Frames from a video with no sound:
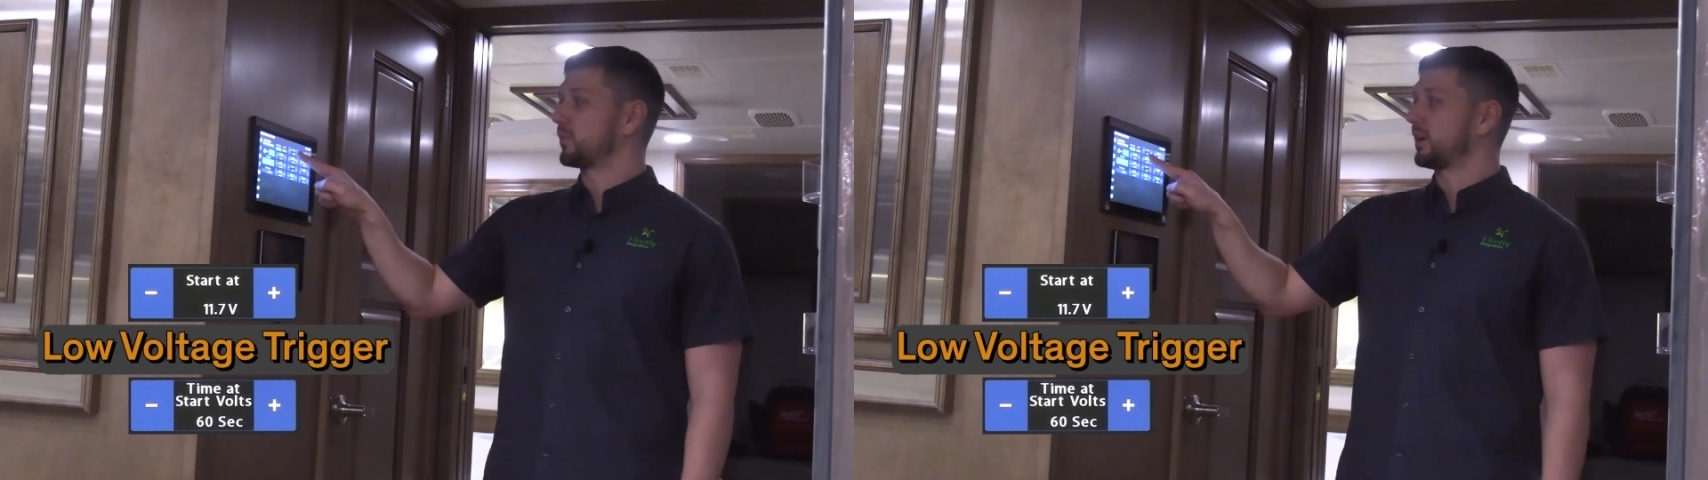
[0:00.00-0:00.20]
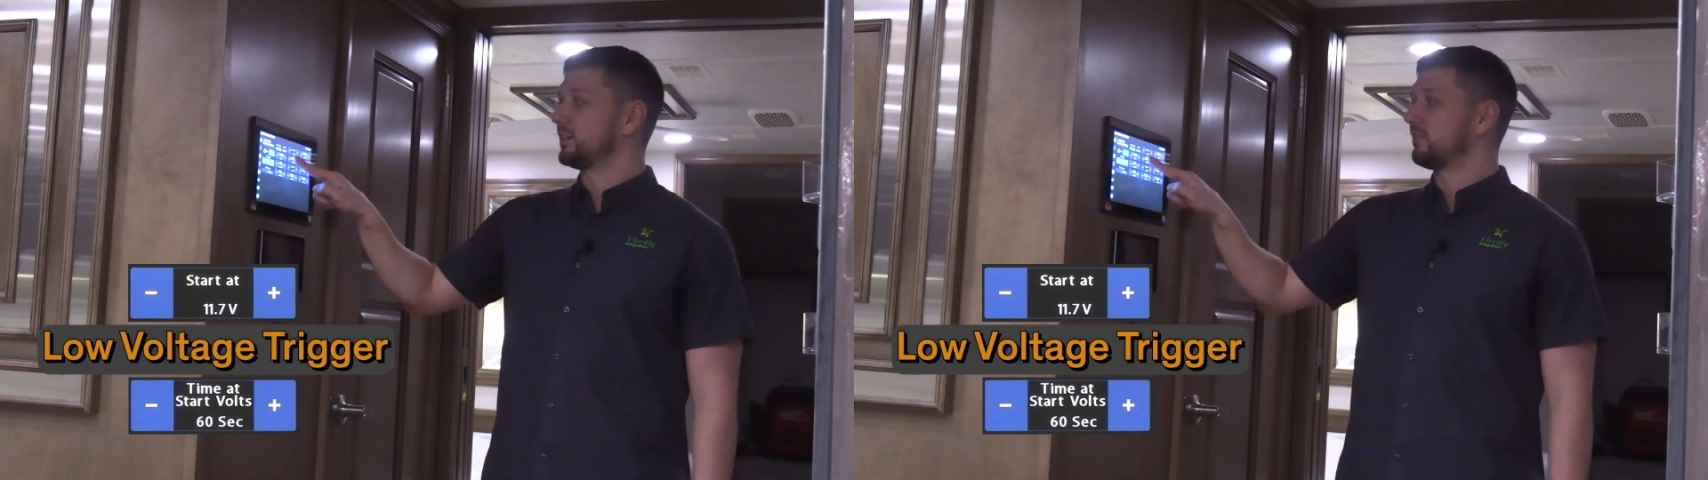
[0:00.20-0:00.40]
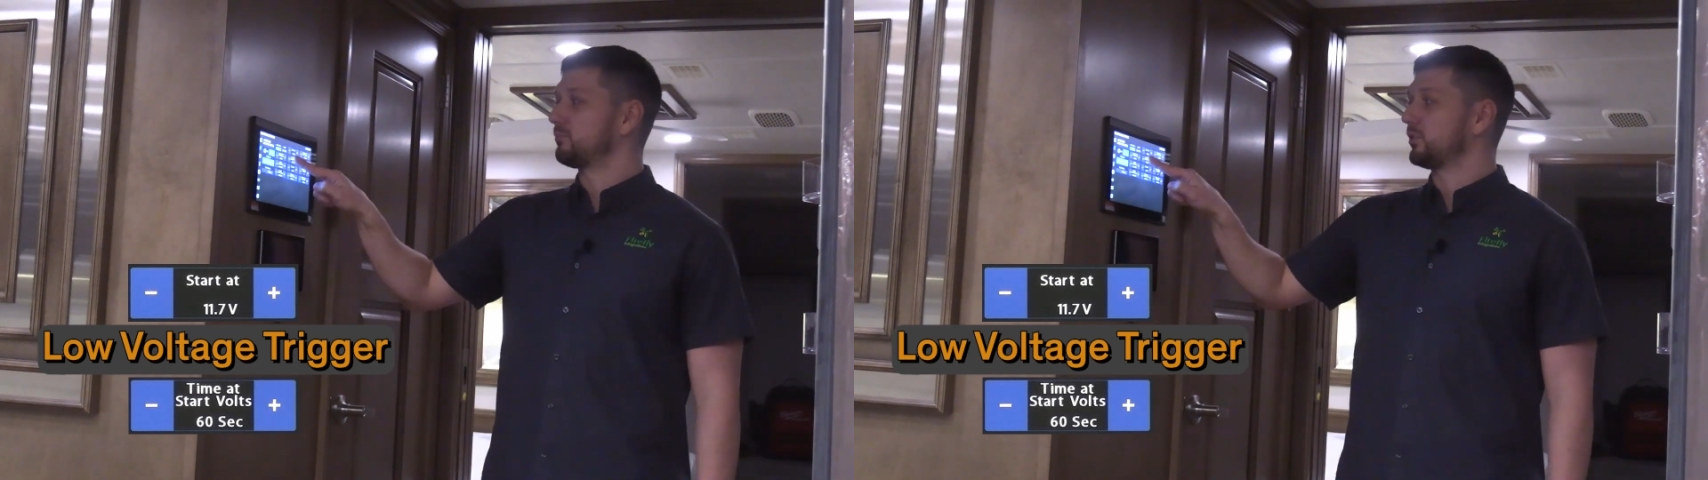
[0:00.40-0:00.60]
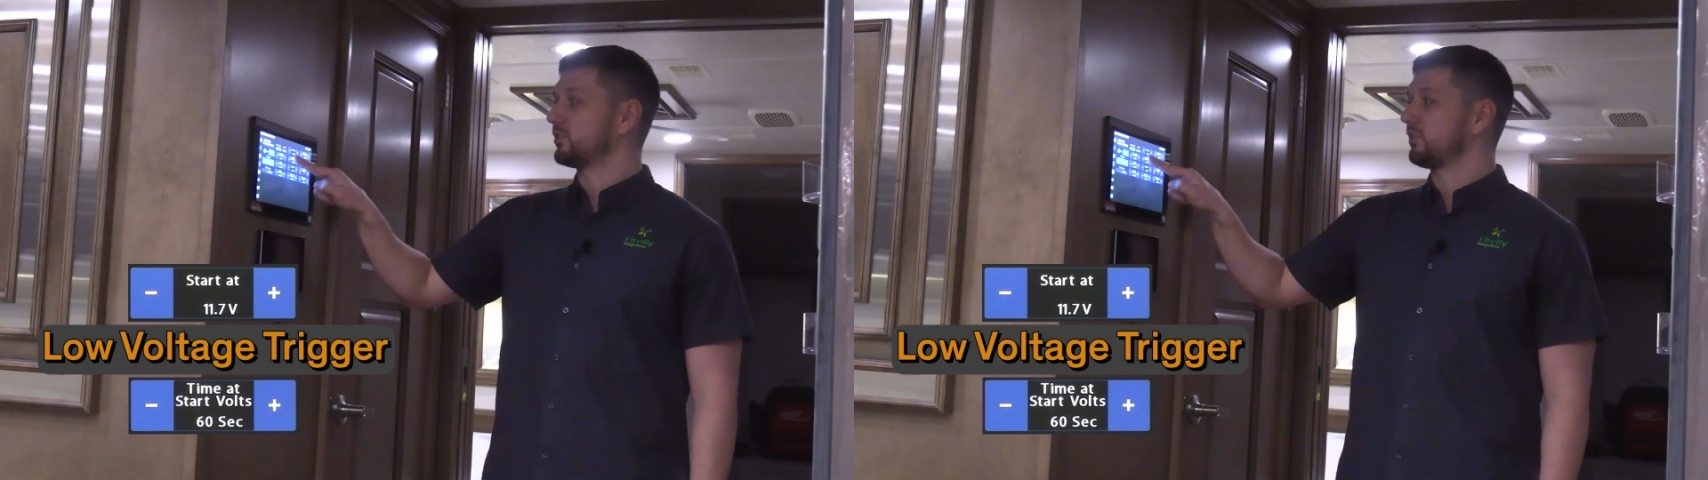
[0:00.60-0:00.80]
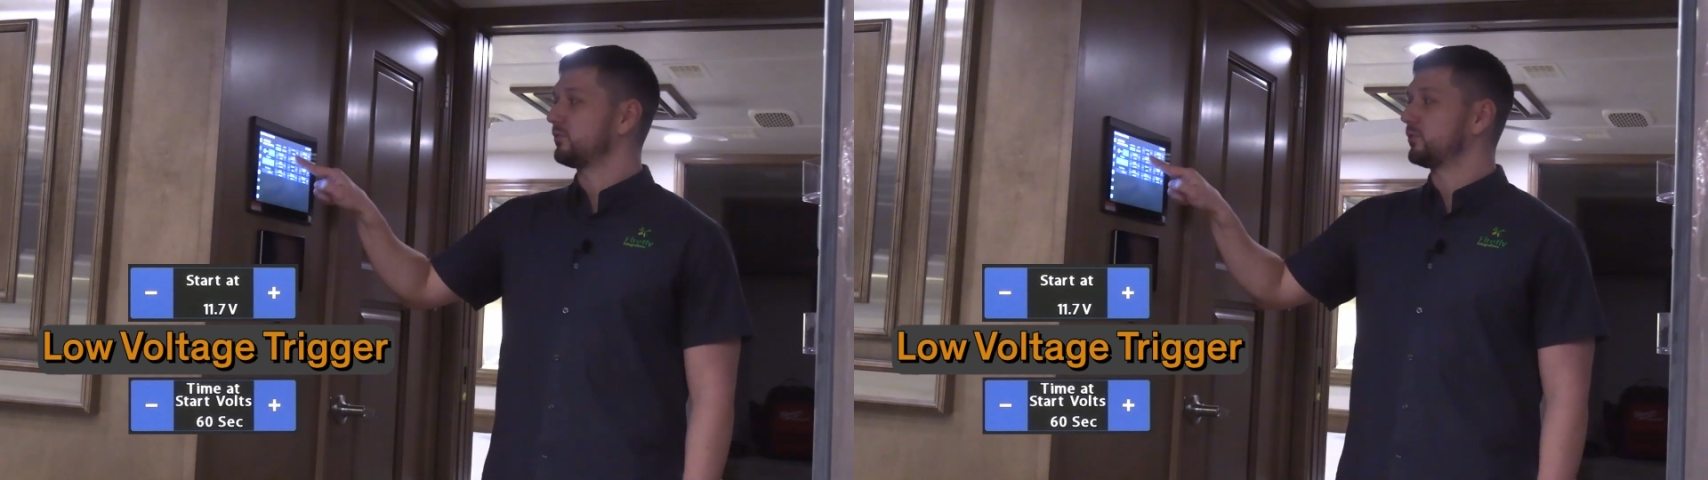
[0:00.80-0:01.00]
we're at
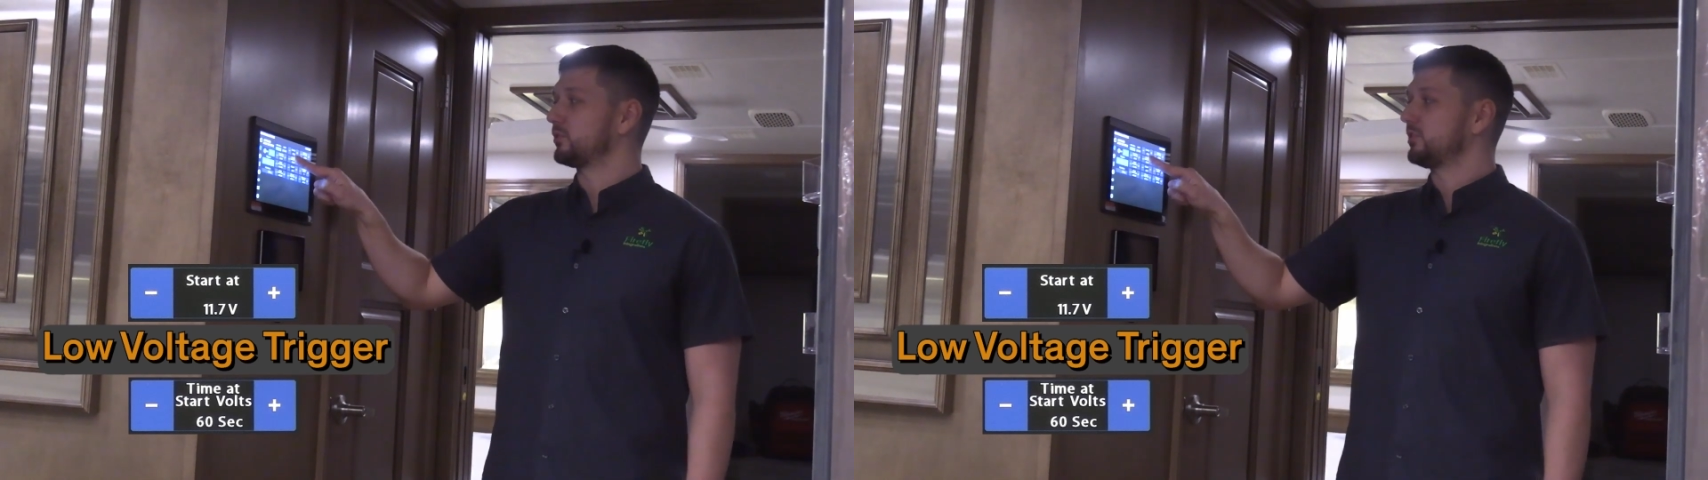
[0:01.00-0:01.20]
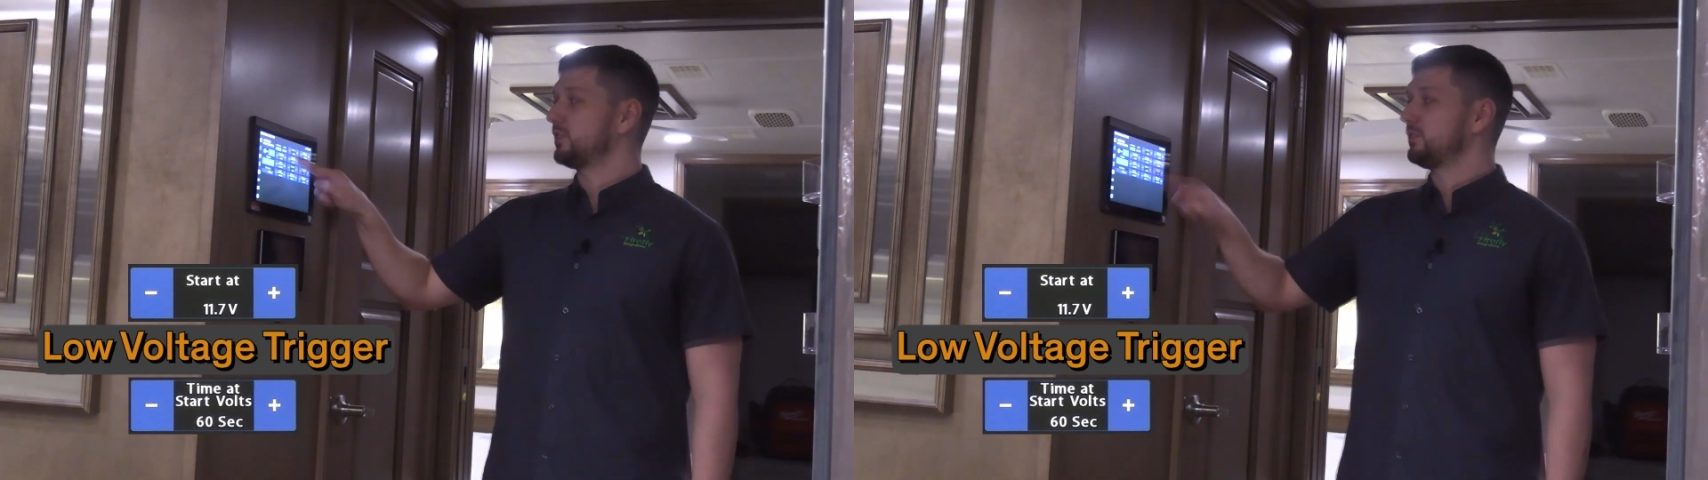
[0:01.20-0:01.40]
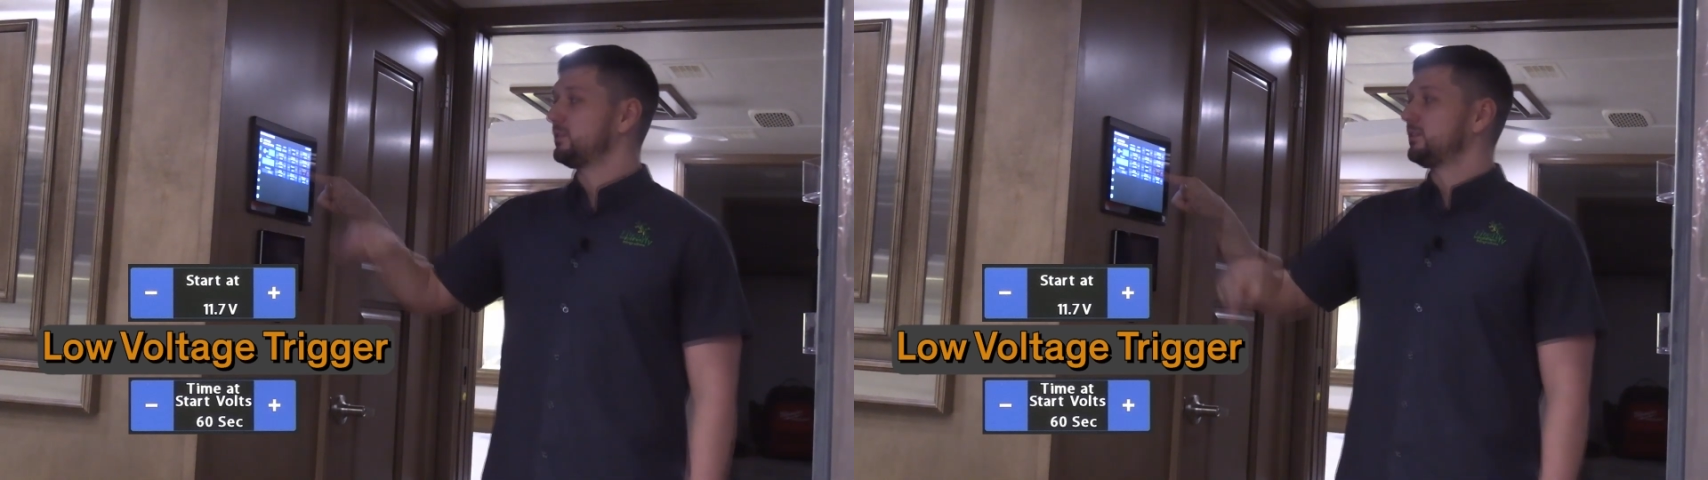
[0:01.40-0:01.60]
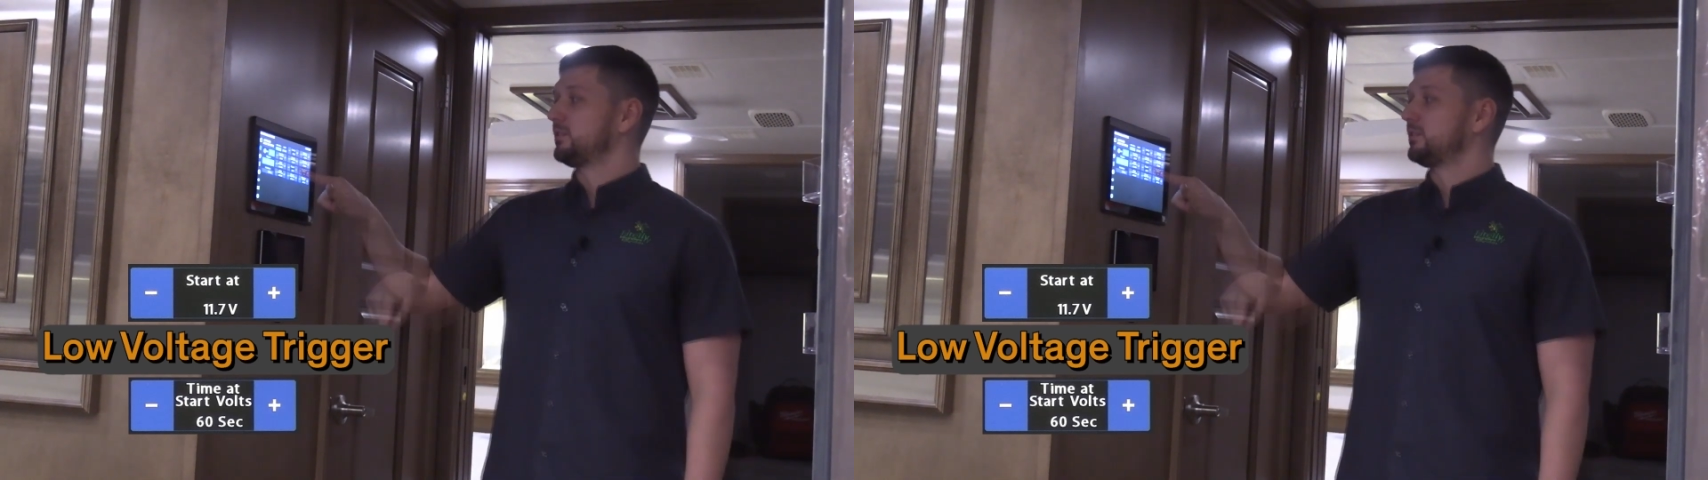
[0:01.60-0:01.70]
11.7 volts here.